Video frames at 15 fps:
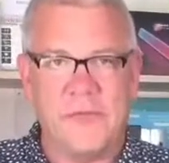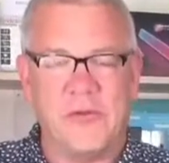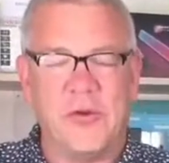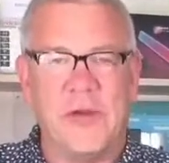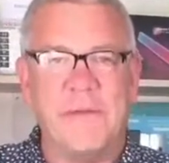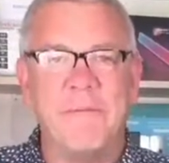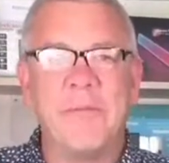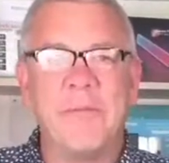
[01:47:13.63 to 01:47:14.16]

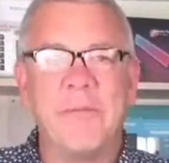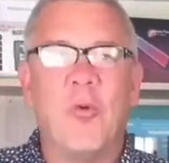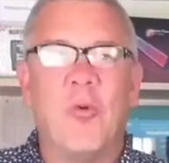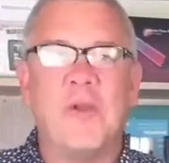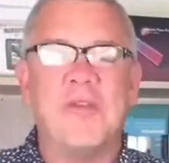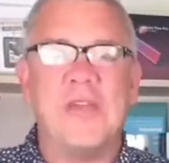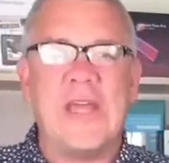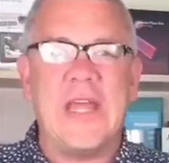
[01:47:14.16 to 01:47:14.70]
Sorry.
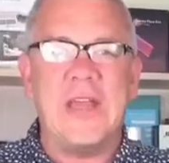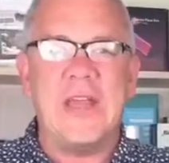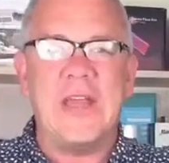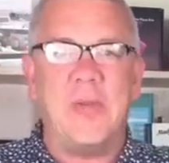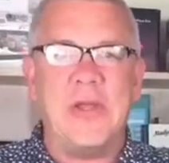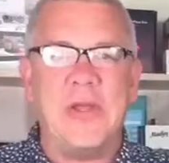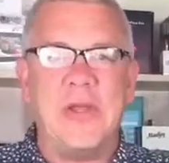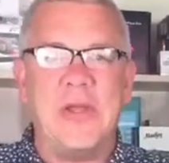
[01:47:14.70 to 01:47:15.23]
Once again, the
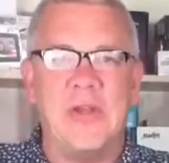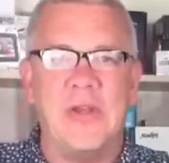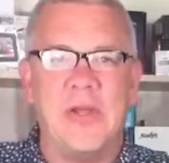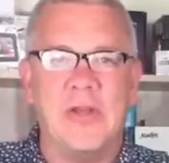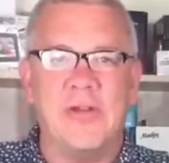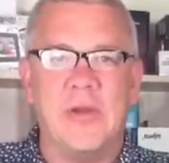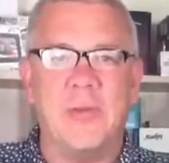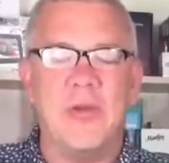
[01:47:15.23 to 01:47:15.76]
Beatrin
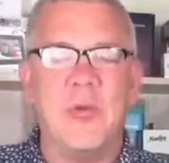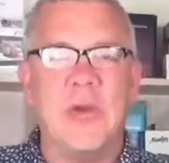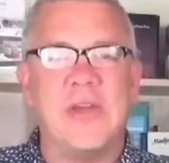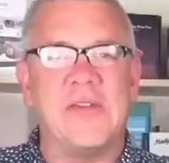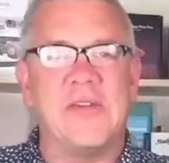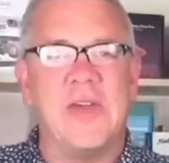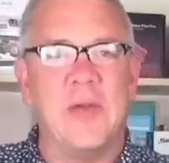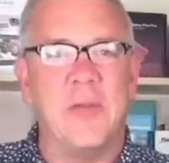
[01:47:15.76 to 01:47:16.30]

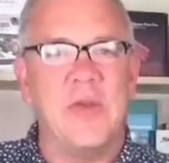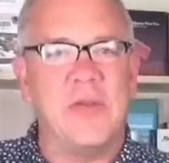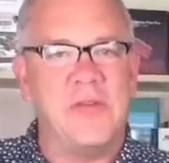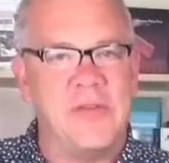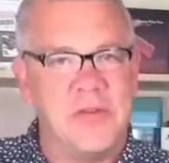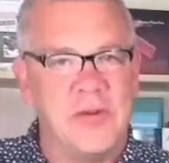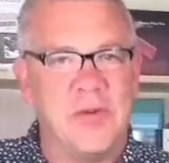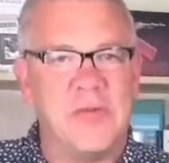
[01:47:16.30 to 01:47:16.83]

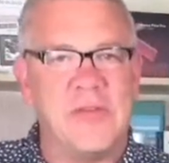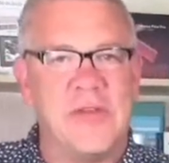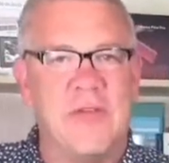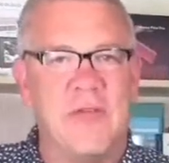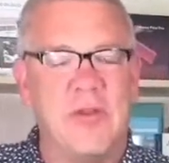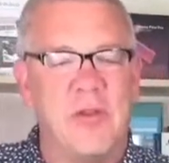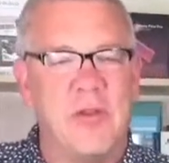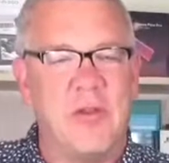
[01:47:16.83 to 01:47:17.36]

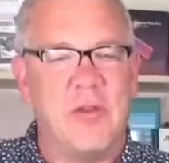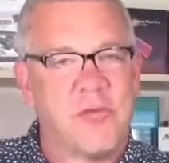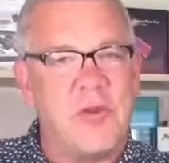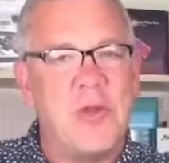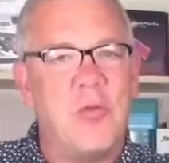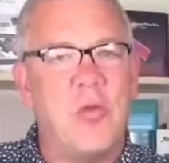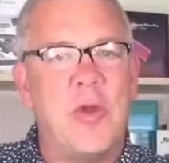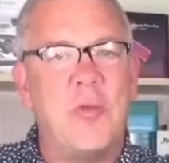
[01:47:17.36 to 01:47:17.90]
WXM07
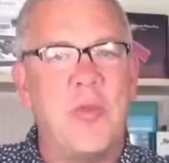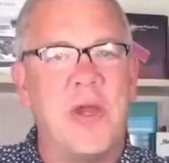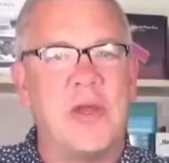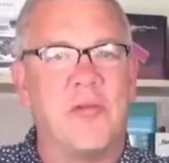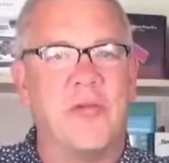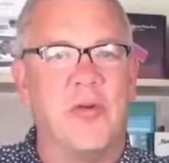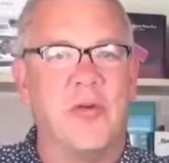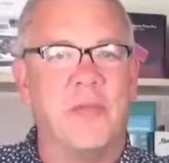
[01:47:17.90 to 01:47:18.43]
3-in-1
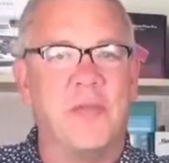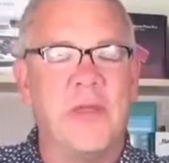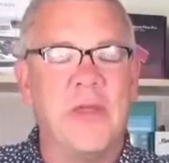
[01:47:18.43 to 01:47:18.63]
microphone.